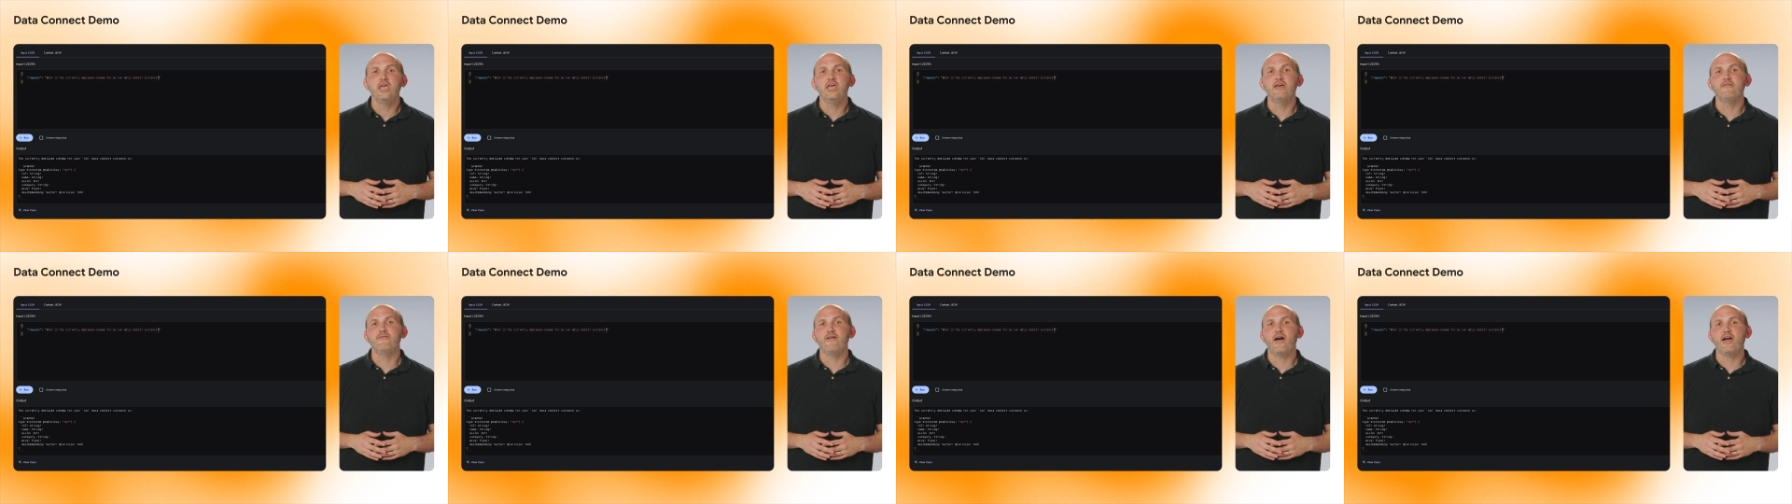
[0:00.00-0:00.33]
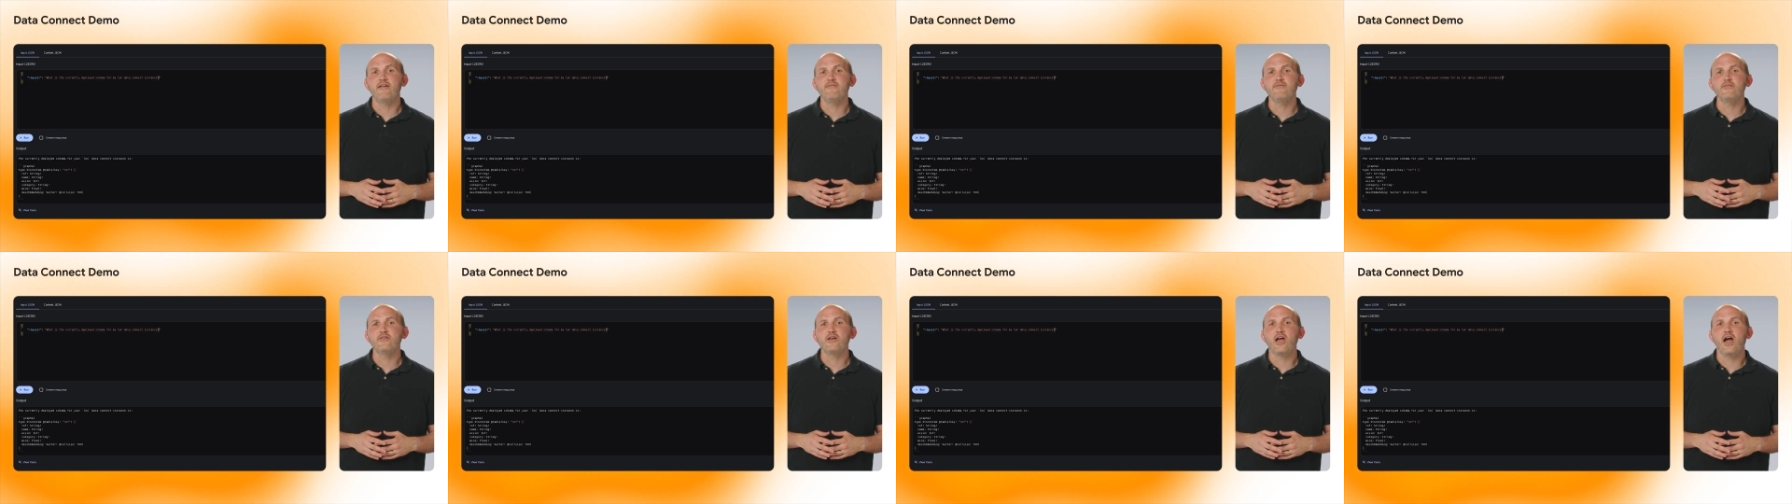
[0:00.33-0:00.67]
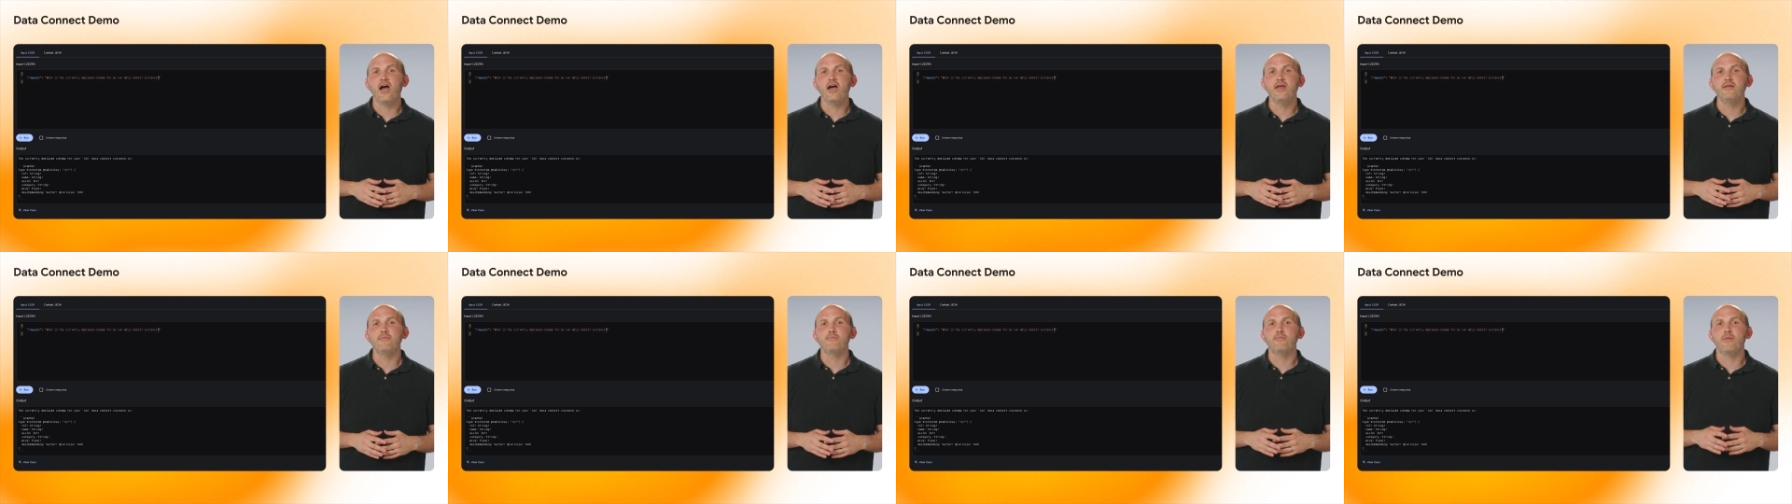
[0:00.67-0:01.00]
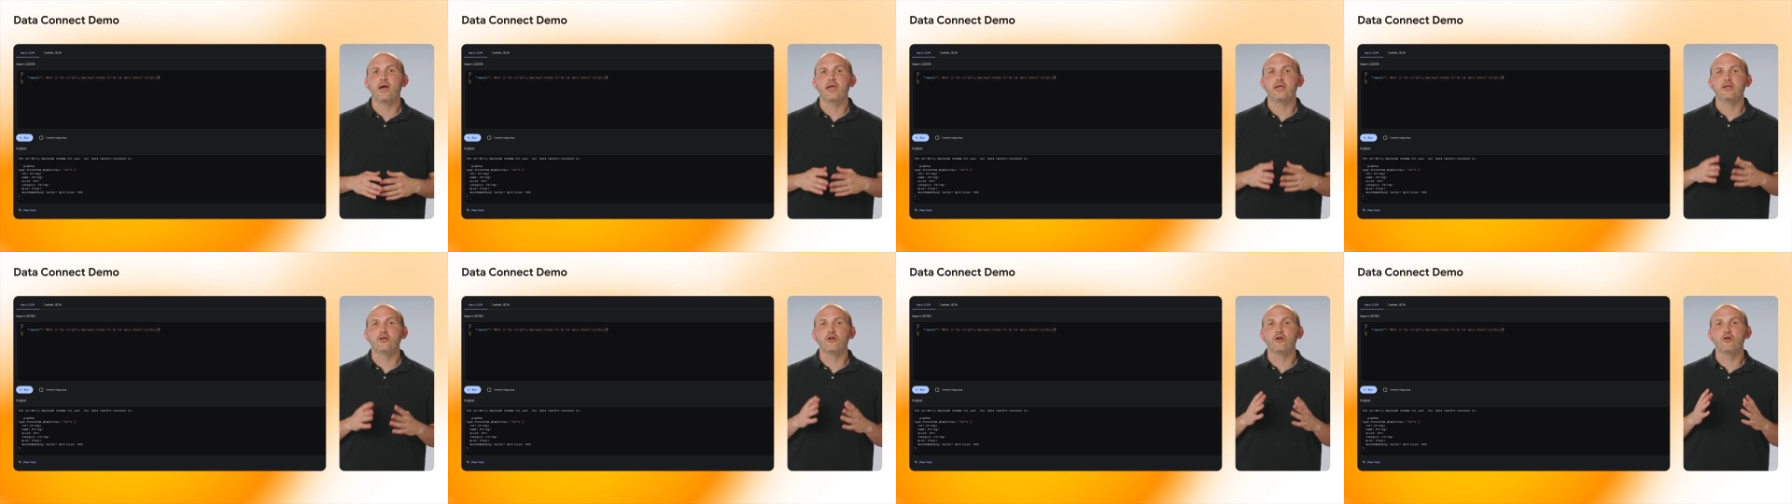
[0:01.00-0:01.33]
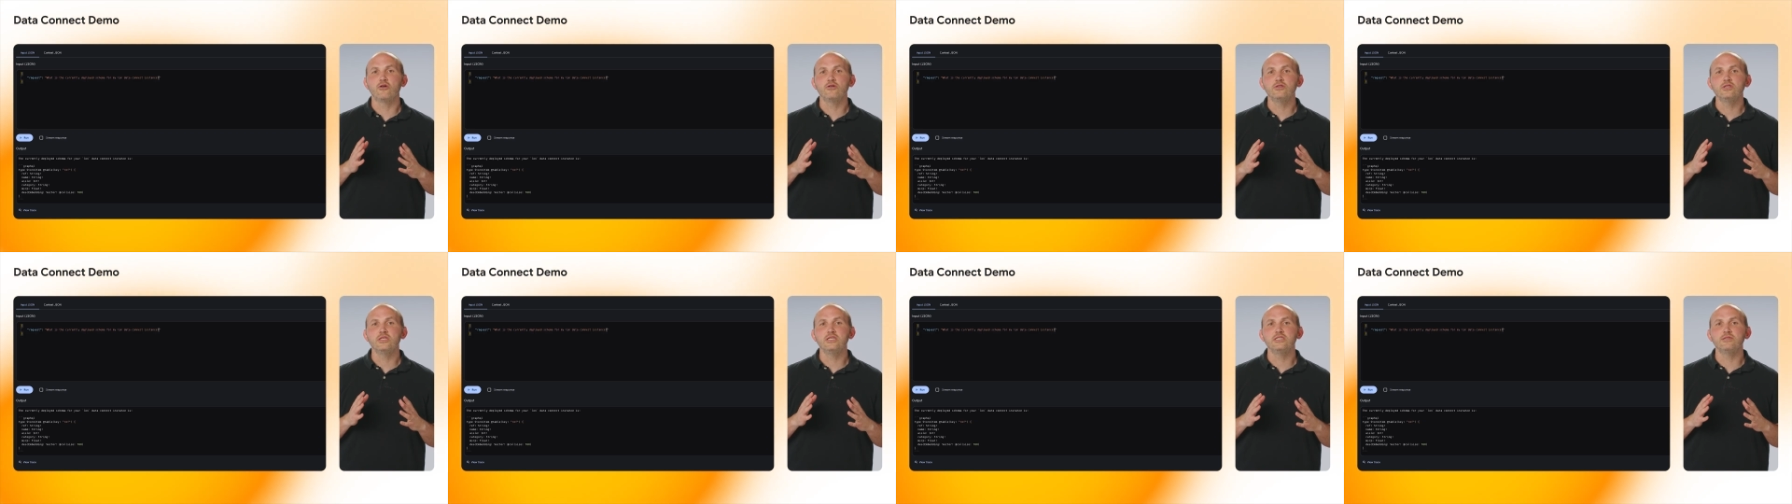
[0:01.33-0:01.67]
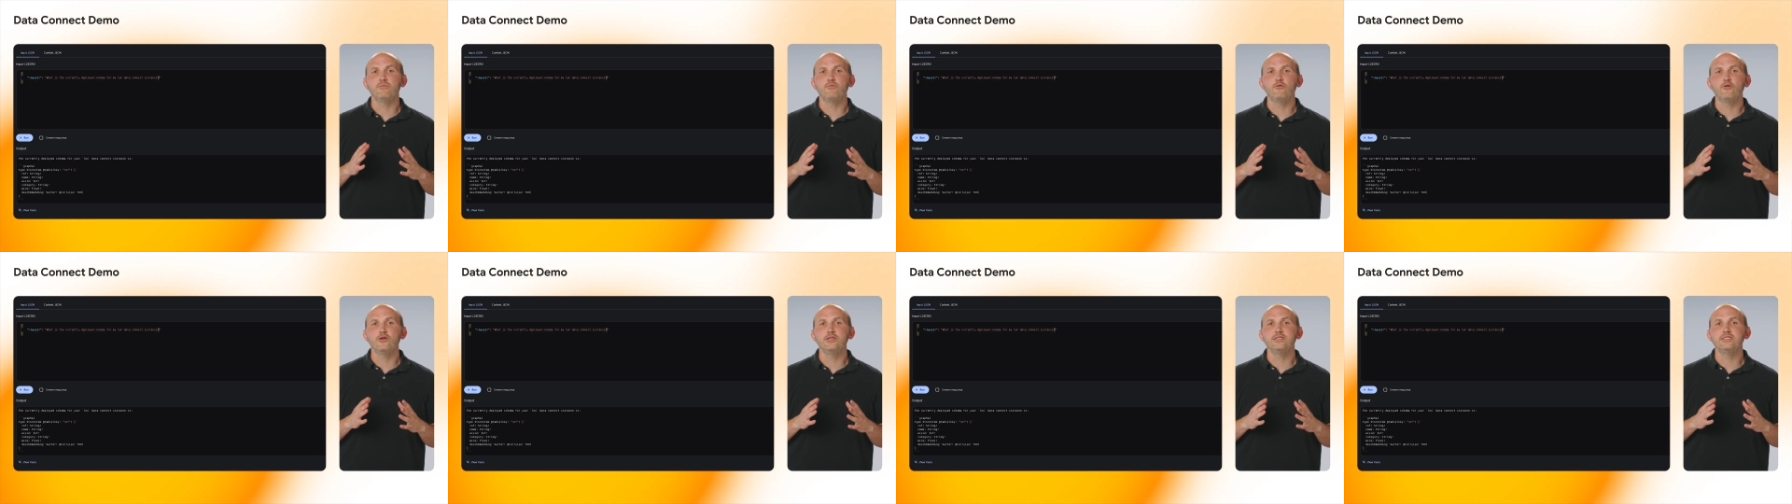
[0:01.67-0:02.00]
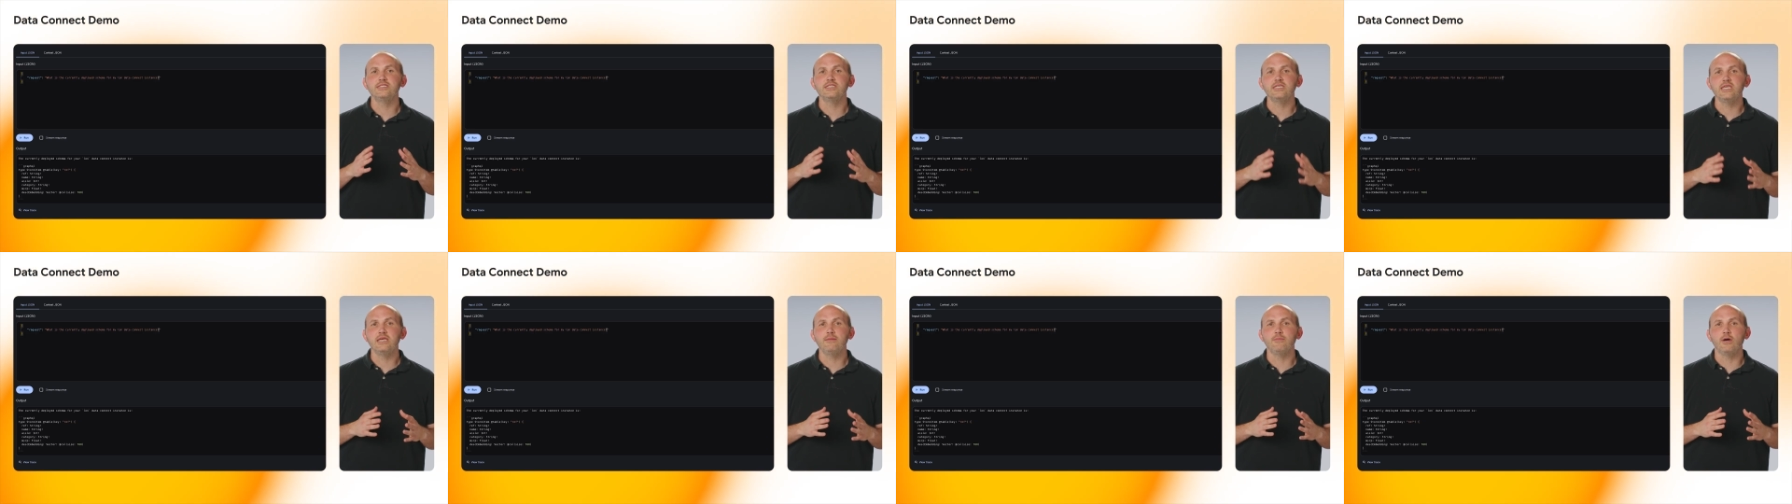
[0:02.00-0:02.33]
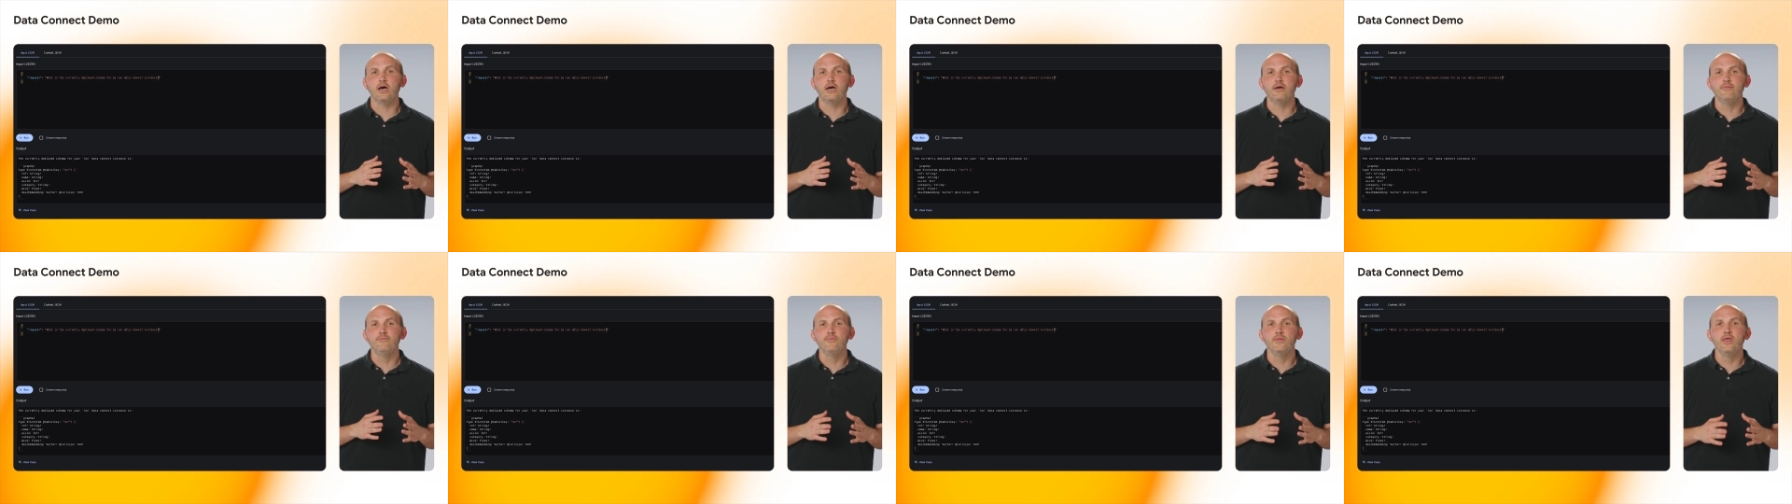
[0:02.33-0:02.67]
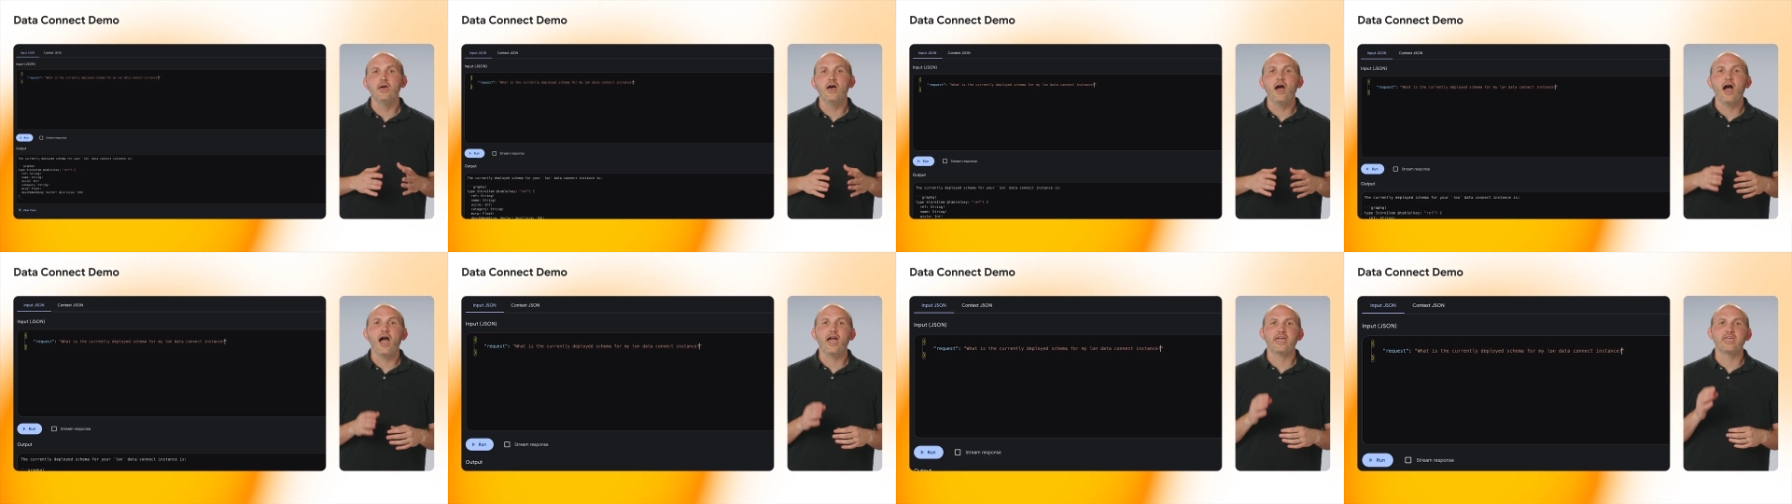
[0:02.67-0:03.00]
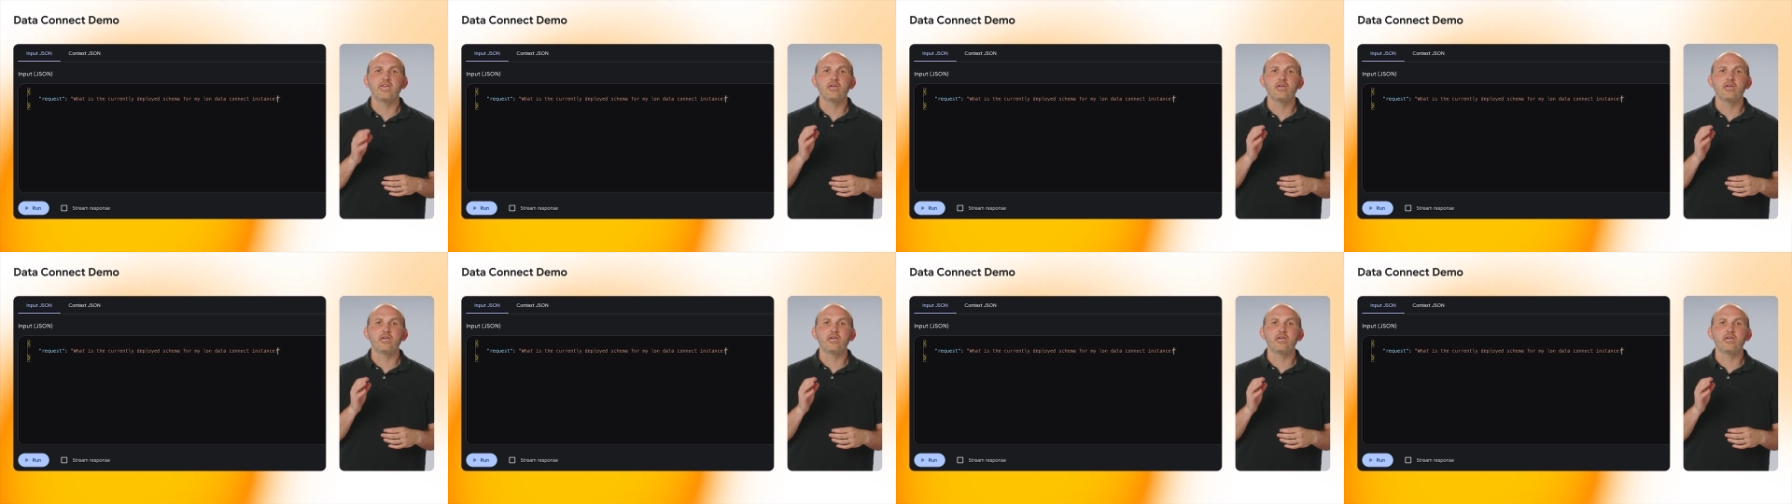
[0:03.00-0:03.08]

If I forgot my currently deployed schema, I